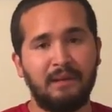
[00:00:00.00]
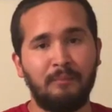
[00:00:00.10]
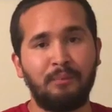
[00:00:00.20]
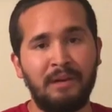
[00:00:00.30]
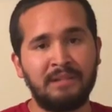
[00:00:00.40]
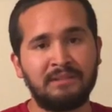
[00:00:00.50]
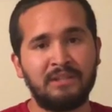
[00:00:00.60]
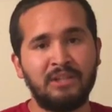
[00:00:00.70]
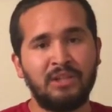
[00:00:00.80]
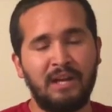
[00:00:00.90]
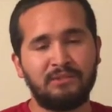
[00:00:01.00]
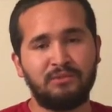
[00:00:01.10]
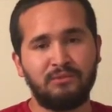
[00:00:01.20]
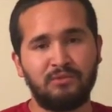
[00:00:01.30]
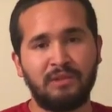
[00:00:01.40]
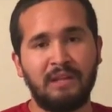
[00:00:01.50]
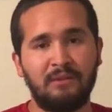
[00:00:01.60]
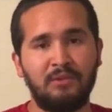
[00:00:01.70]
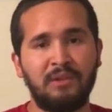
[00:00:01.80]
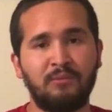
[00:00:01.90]
a brace so
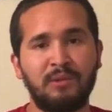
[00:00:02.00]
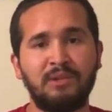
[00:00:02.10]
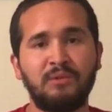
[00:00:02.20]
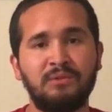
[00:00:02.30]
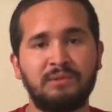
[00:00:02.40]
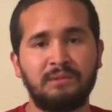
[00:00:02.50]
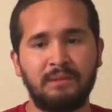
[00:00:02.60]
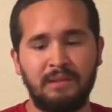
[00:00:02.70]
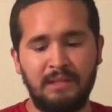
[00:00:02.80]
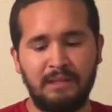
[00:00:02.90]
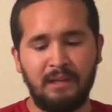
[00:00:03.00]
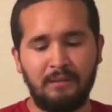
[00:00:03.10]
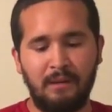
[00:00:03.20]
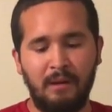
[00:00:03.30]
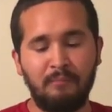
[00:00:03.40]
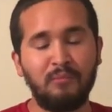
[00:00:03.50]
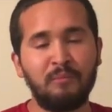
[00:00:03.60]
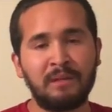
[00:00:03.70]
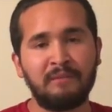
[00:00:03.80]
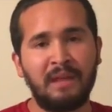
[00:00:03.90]
that you can reduce the
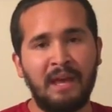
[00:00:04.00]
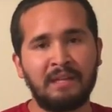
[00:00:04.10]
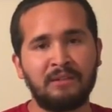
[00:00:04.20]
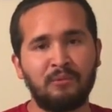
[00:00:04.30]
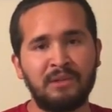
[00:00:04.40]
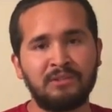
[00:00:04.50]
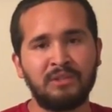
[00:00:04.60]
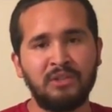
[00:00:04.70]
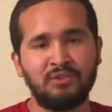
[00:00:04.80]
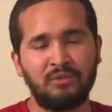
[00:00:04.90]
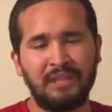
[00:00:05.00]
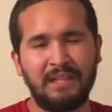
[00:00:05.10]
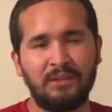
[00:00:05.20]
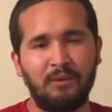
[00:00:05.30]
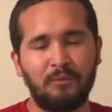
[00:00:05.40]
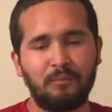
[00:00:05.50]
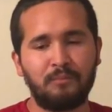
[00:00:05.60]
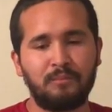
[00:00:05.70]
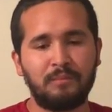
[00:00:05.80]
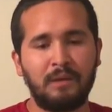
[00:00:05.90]
movement of the hand and the wrist so that they don't
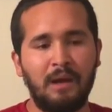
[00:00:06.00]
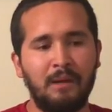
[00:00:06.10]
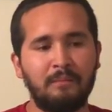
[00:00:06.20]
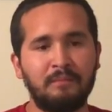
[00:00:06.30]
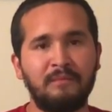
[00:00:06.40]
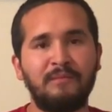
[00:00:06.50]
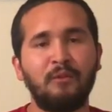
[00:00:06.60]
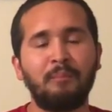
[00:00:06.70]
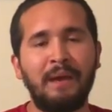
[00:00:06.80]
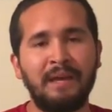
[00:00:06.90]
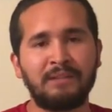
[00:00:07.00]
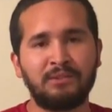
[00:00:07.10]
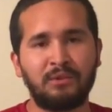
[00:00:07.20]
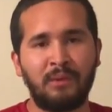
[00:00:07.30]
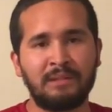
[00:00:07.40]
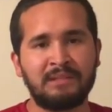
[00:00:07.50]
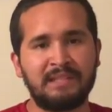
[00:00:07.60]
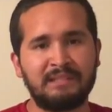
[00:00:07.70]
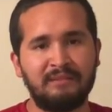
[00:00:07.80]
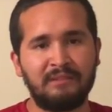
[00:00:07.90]
feel pain throughout this
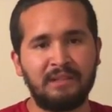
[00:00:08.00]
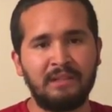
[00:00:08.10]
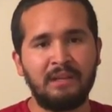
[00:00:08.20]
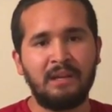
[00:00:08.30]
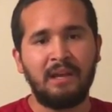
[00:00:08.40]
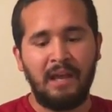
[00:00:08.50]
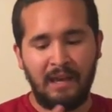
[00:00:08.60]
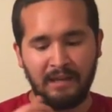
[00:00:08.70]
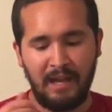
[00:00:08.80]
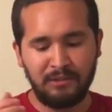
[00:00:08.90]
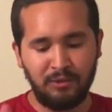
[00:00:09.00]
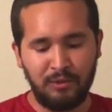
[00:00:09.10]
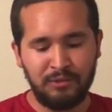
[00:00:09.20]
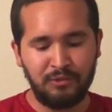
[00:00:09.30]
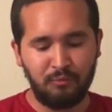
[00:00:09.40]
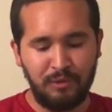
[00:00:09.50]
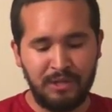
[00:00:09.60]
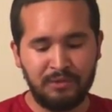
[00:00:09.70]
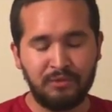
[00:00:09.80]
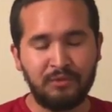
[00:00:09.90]
activity. And as you're
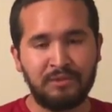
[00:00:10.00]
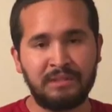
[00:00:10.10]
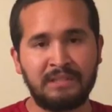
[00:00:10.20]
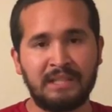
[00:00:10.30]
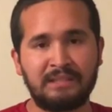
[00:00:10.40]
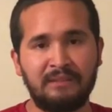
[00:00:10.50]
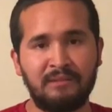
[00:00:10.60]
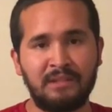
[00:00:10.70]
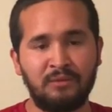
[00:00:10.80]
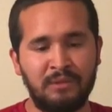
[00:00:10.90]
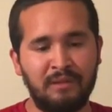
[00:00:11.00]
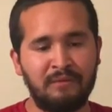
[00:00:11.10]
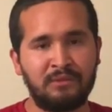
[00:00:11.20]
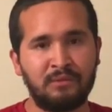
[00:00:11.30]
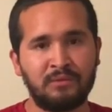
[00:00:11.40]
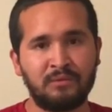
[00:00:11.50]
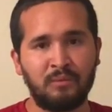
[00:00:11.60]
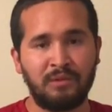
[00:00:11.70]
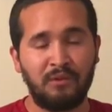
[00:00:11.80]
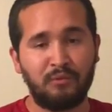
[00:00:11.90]
reintroducing this activity to individuals
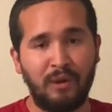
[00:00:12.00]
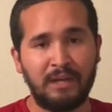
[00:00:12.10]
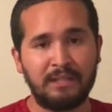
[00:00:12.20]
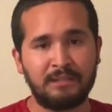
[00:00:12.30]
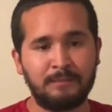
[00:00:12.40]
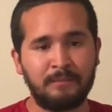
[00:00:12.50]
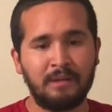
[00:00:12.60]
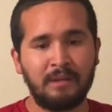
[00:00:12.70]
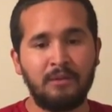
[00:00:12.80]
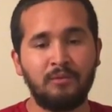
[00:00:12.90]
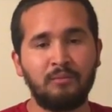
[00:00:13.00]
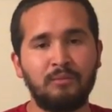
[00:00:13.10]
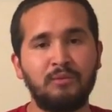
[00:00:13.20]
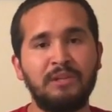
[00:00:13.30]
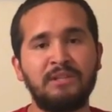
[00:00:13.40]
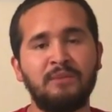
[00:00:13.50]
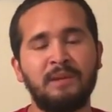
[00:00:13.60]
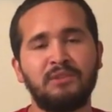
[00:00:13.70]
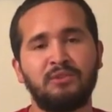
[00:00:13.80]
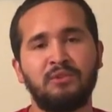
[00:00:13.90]
with arthritis, you need to
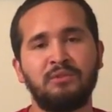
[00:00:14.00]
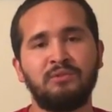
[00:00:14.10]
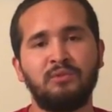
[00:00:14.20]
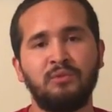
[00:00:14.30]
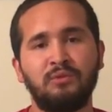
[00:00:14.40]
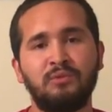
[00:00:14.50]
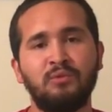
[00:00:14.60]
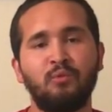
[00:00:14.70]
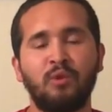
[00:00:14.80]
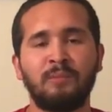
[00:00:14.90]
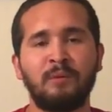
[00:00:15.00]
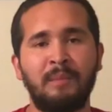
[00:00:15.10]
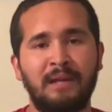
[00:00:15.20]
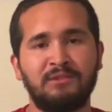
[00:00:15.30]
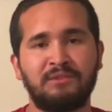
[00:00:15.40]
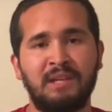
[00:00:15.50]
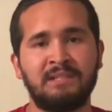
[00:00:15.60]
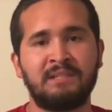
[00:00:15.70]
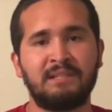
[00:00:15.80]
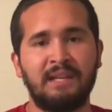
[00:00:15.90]
make sure to do warm-up
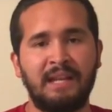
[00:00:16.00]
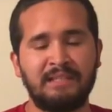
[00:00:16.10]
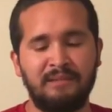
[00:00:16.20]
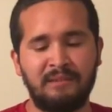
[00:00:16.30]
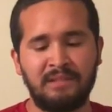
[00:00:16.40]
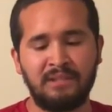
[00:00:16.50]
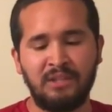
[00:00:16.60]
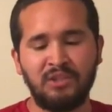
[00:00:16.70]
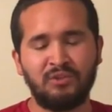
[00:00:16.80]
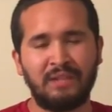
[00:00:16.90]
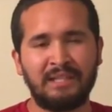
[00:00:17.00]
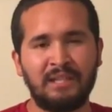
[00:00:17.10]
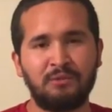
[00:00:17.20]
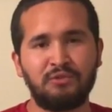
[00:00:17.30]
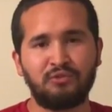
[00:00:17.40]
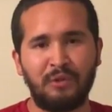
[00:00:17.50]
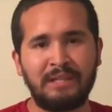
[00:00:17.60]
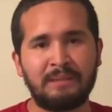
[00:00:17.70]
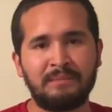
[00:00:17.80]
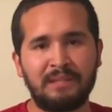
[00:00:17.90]
exercises and activities so that they don't
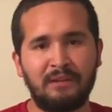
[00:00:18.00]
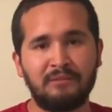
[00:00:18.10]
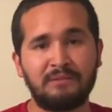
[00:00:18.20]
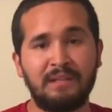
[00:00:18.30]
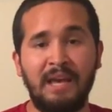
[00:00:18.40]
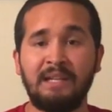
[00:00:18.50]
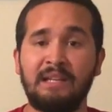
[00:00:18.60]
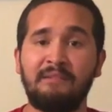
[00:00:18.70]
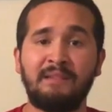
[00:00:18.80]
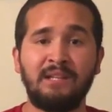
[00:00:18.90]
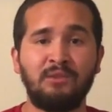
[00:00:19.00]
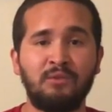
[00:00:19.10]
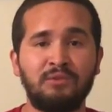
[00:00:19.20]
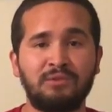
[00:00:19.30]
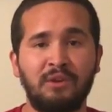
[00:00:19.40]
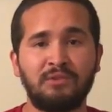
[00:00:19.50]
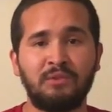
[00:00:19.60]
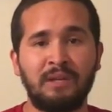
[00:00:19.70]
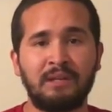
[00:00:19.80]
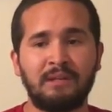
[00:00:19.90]
strain themselves. And if they do start to
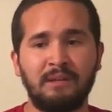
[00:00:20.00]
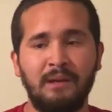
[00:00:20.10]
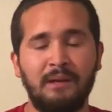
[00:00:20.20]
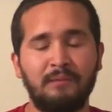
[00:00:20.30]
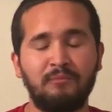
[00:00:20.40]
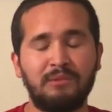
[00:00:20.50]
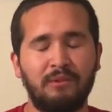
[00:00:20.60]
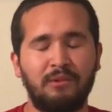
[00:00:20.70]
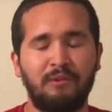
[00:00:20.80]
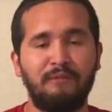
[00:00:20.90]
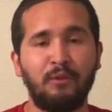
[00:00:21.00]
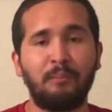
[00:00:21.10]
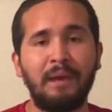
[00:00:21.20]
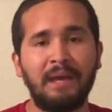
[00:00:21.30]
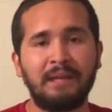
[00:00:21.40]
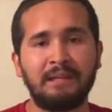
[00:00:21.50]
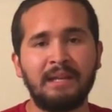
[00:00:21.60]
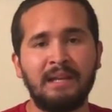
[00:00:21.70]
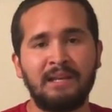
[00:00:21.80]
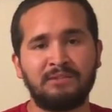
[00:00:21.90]
get or feel pain
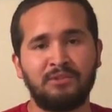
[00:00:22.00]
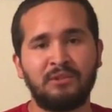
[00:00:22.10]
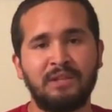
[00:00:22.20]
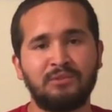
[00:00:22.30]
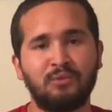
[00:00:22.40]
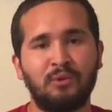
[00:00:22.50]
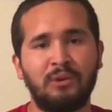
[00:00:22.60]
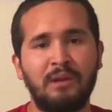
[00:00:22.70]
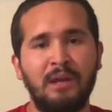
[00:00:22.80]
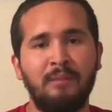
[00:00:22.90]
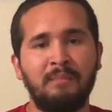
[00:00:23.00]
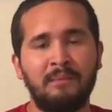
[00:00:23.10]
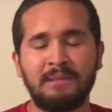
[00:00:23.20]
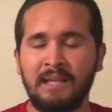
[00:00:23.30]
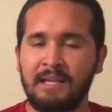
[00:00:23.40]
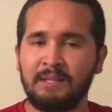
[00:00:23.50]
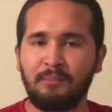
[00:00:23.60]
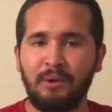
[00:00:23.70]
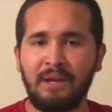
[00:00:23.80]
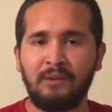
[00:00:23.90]
and start to get sore, maybe taking a
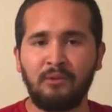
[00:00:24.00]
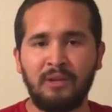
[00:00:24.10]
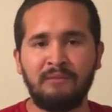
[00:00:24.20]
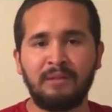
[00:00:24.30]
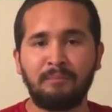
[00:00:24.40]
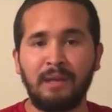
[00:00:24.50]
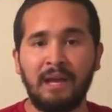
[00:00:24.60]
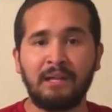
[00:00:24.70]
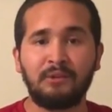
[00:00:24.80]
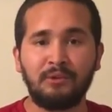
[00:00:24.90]
break or even applying